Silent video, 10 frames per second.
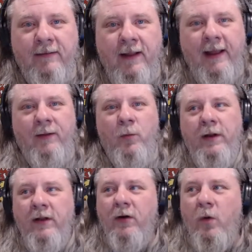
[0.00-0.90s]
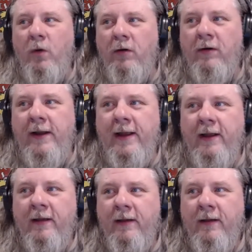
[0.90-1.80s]
Like, when the
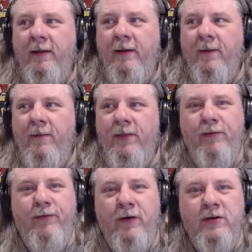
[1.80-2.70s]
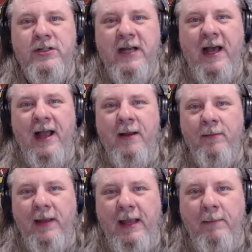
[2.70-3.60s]
quartering, the first
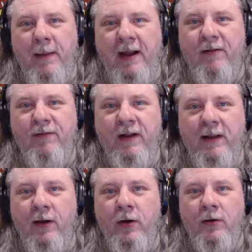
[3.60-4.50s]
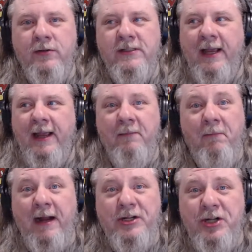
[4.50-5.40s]
time he made a video saying
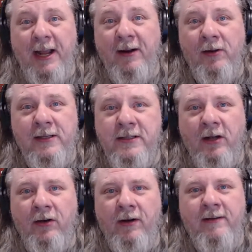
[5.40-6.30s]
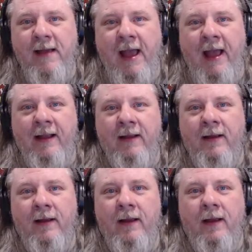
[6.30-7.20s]
my channel is under attack,
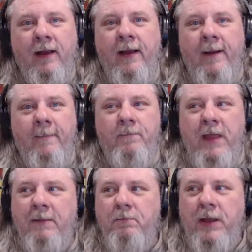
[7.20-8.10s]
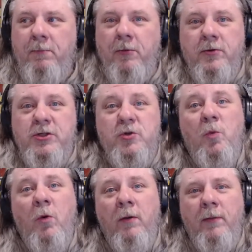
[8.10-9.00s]
and people
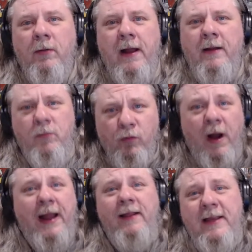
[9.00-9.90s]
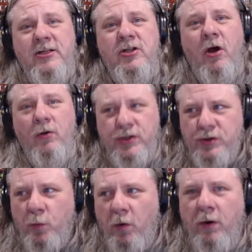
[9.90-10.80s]
swarmed around him, rightly so,
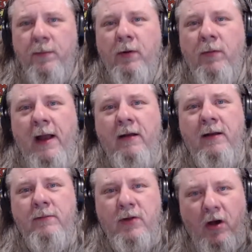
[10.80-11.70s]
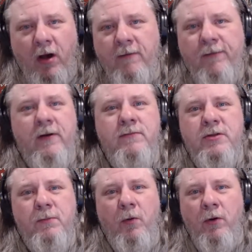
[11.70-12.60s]
swarmed around him to offer him
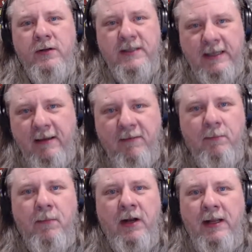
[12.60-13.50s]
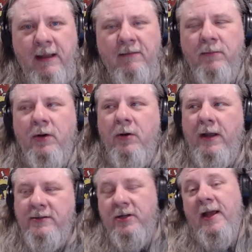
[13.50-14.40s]
support, to give him money, give him
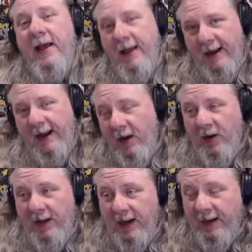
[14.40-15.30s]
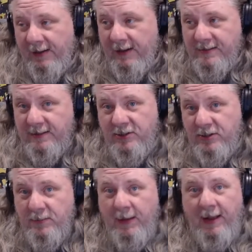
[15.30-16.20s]
donation. And now he kind of does it
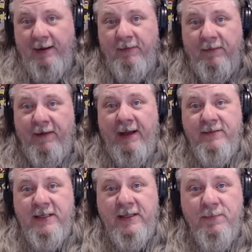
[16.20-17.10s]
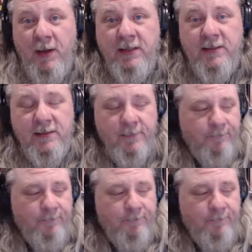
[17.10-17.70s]
just about every 5-6 months.